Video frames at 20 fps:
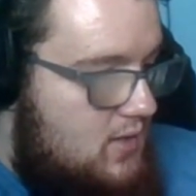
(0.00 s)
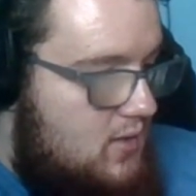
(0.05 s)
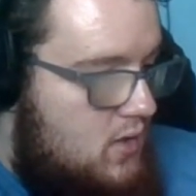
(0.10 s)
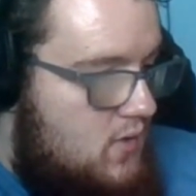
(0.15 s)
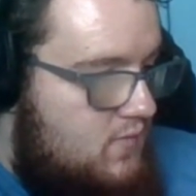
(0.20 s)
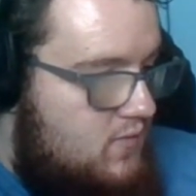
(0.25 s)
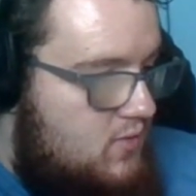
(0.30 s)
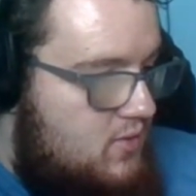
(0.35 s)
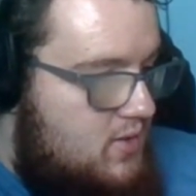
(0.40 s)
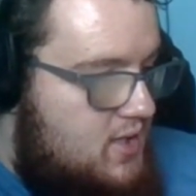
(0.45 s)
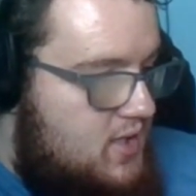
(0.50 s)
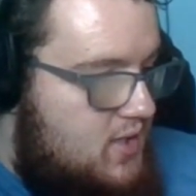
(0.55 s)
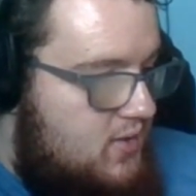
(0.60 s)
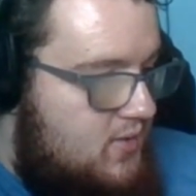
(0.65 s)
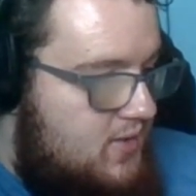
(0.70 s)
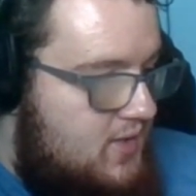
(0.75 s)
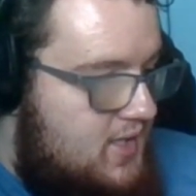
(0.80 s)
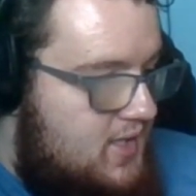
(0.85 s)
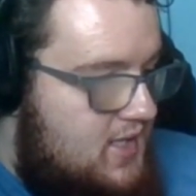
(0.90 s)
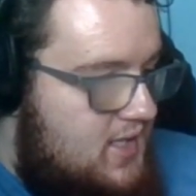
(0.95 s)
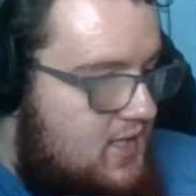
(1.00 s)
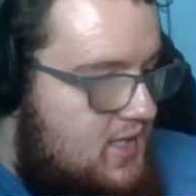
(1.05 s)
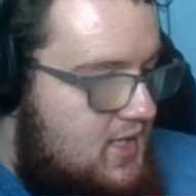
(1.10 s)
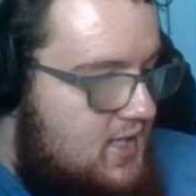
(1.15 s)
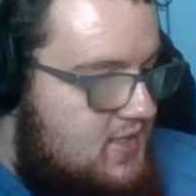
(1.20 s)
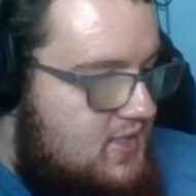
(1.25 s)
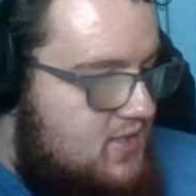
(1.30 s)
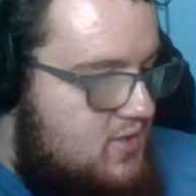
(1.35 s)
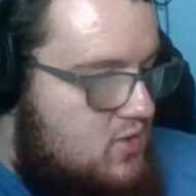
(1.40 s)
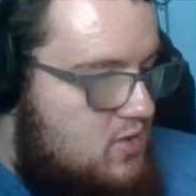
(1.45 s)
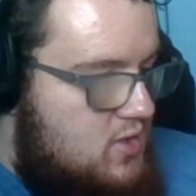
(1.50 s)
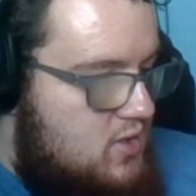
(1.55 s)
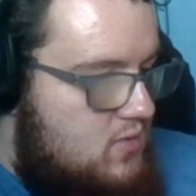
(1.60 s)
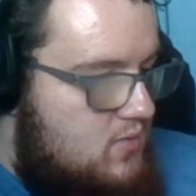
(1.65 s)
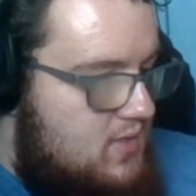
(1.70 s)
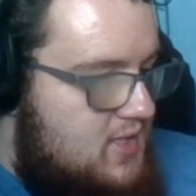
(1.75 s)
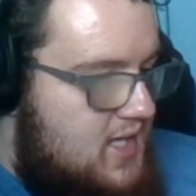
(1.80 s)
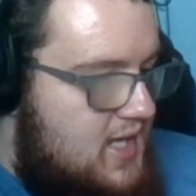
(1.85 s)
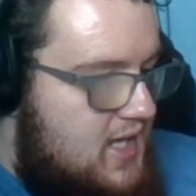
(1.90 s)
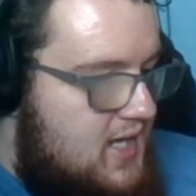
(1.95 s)
Overall, it's a
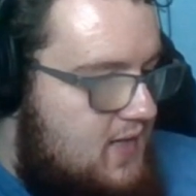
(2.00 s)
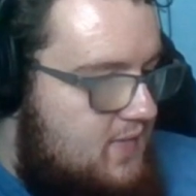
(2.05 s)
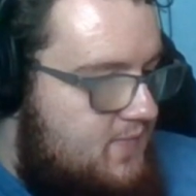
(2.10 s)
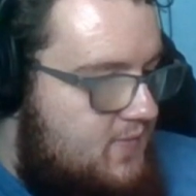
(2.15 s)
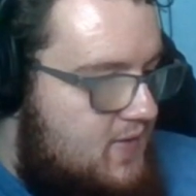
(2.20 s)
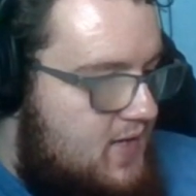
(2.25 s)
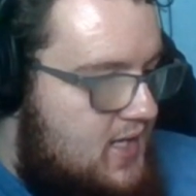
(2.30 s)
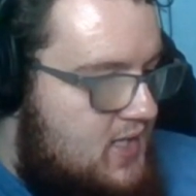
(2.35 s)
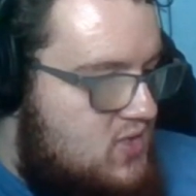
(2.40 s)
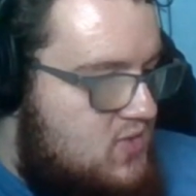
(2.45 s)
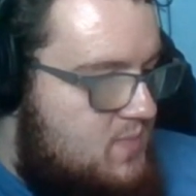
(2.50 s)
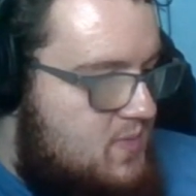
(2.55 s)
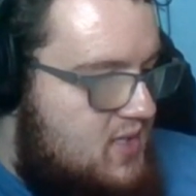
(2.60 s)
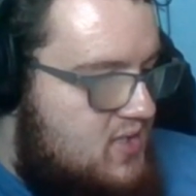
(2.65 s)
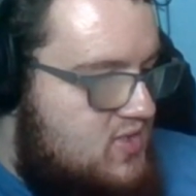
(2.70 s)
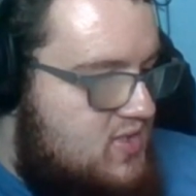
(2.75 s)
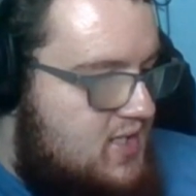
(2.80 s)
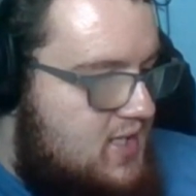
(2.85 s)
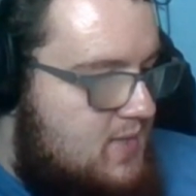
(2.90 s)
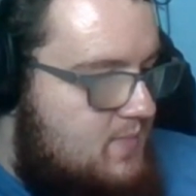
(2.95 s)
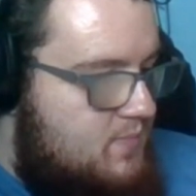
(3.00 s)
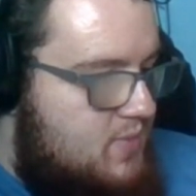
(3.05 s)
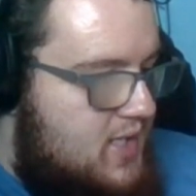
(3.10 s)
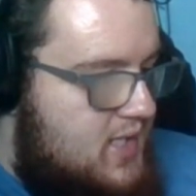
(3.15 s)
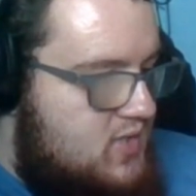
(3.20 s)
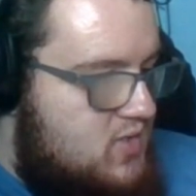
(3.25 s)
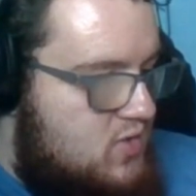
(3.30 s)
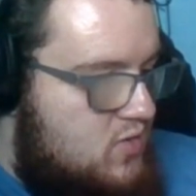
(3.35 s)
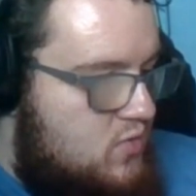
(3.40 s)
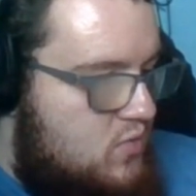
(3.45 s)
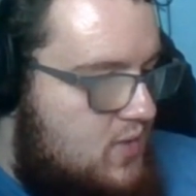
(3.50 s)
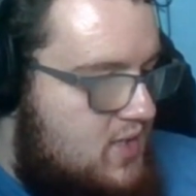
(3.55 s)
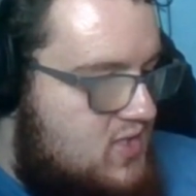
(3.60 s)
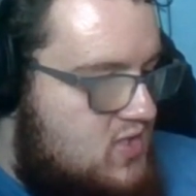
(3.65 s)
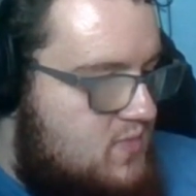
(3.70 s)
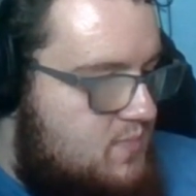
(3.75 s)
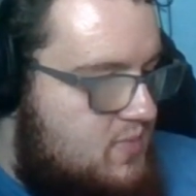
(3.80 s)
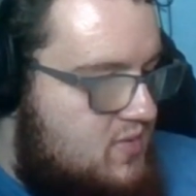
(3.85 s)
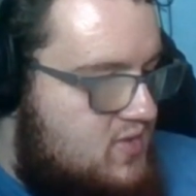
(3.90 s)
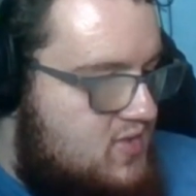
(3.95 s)
new game for Xbox Game Pass
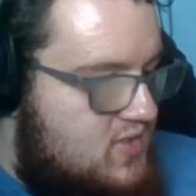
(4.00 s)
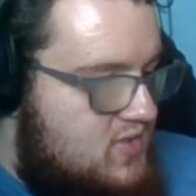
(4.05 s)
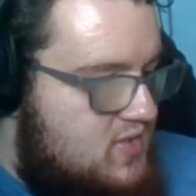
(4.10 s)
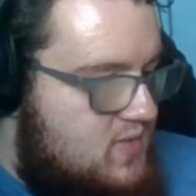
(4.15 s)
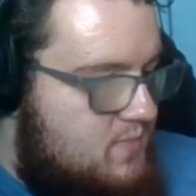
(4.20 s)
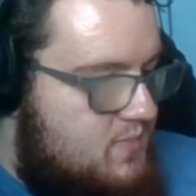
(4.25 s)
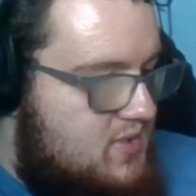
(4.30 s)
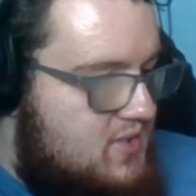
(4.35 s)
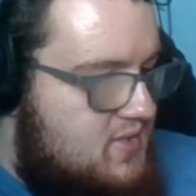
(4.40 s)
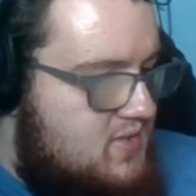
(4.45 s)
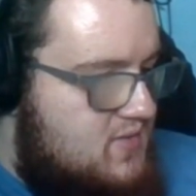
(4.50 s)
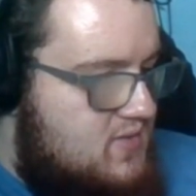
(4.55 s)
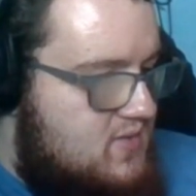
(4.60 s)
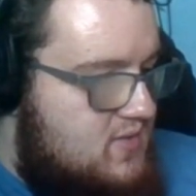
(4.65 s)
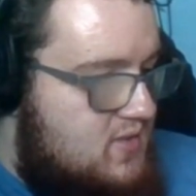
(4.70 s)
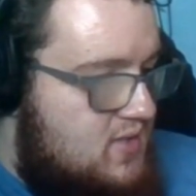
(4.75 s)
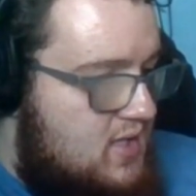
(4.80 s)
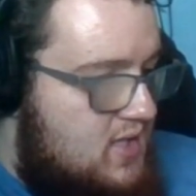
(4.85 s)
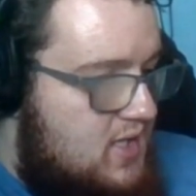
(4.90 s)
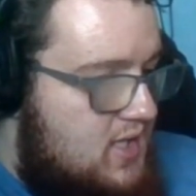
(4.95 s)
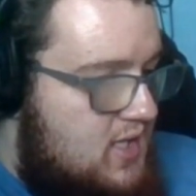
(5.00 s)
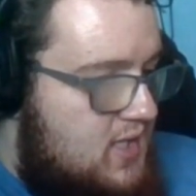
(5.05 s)
Quest participants,